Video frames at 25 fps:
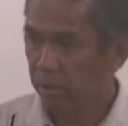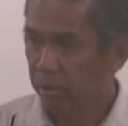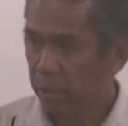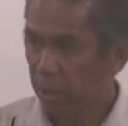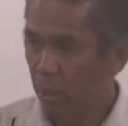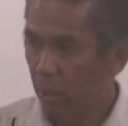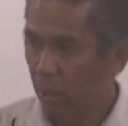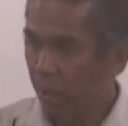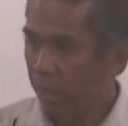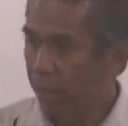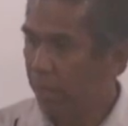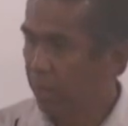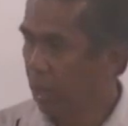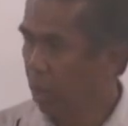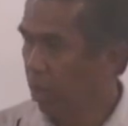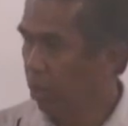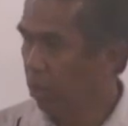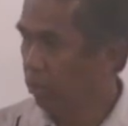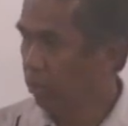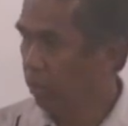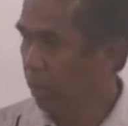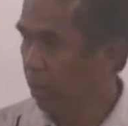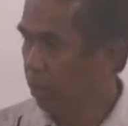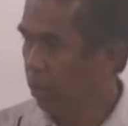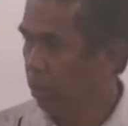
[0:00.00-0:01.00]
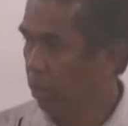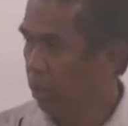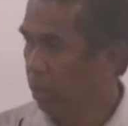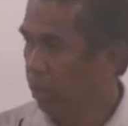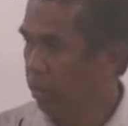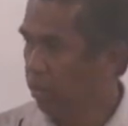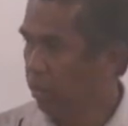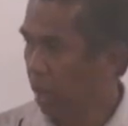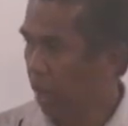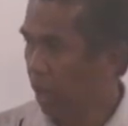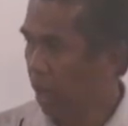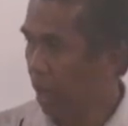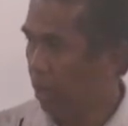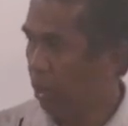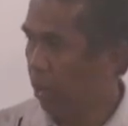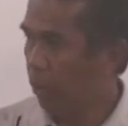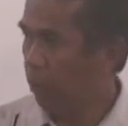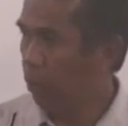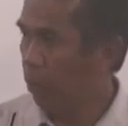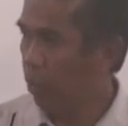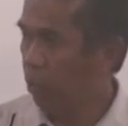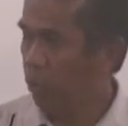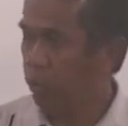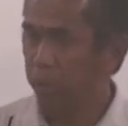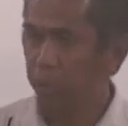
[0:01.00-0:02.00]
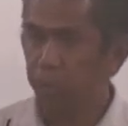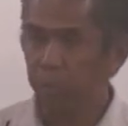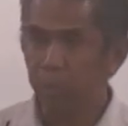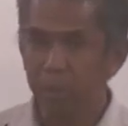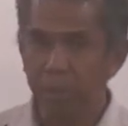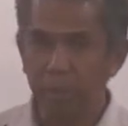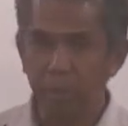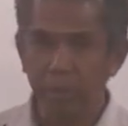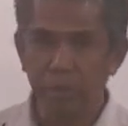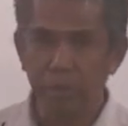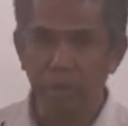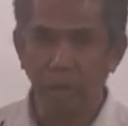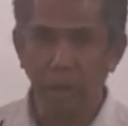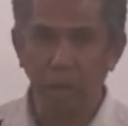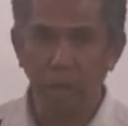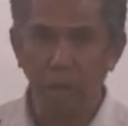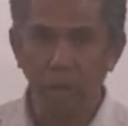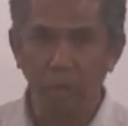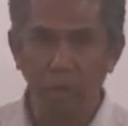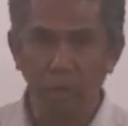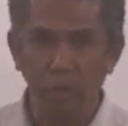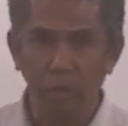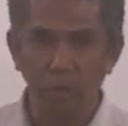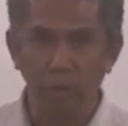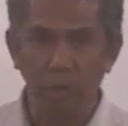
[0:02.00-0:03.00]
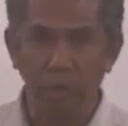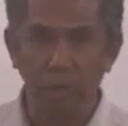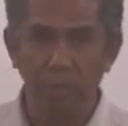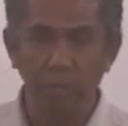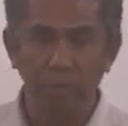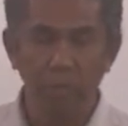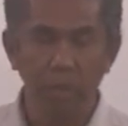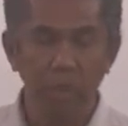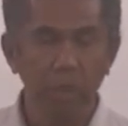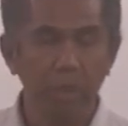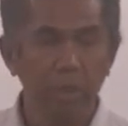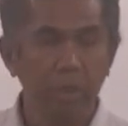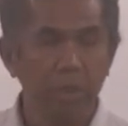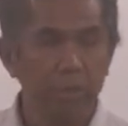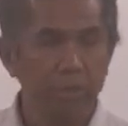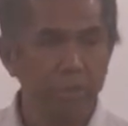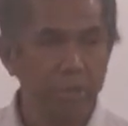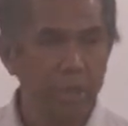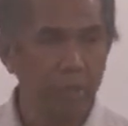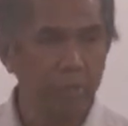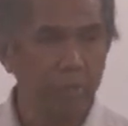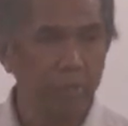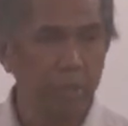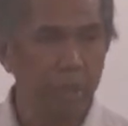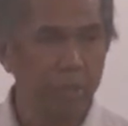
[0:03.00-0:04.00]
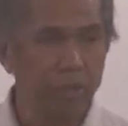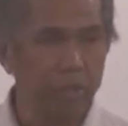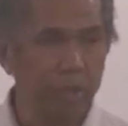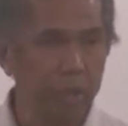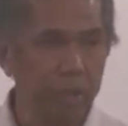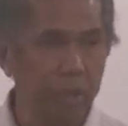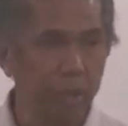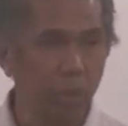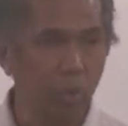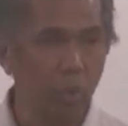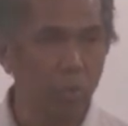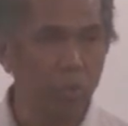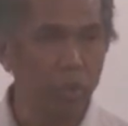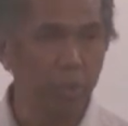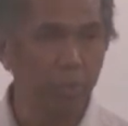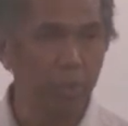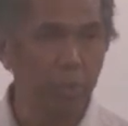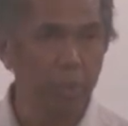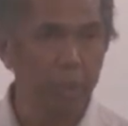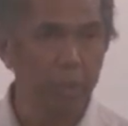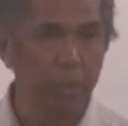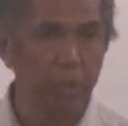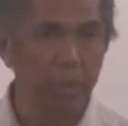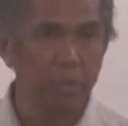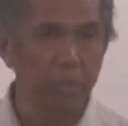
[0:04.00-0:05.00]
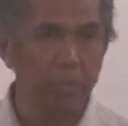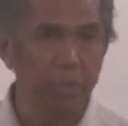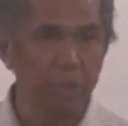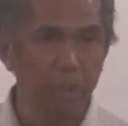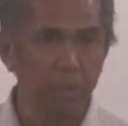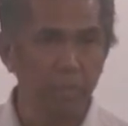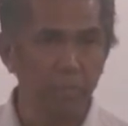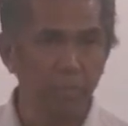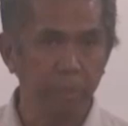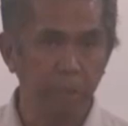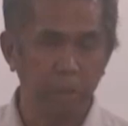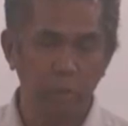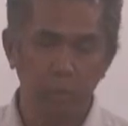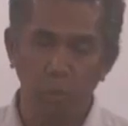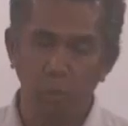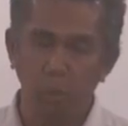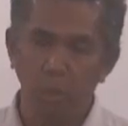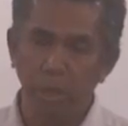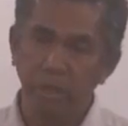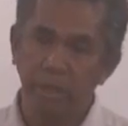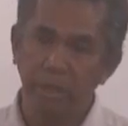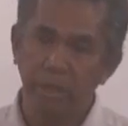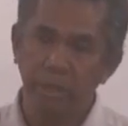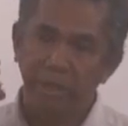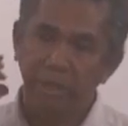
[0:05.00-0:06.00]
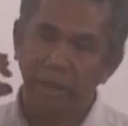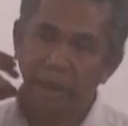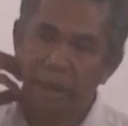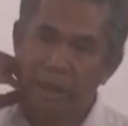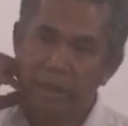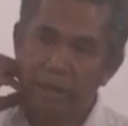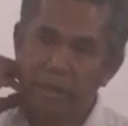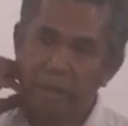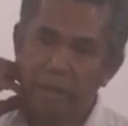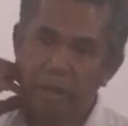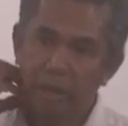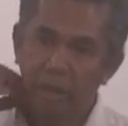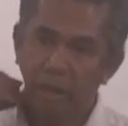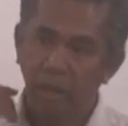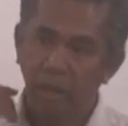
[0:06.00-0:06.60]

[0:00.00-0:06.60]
Now, I know a lot of worship leaders now, I go to some seminars and the worship leaders have tattoo in their neck.